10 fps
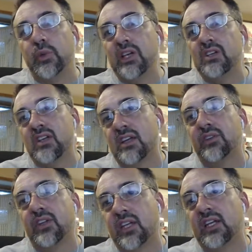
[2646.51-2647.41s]
because I don't
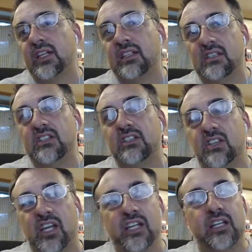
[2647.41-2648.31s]
think they can as
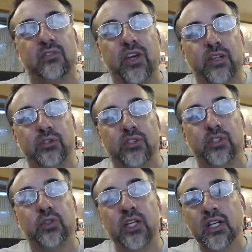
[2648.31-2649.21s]
easily identify who's who,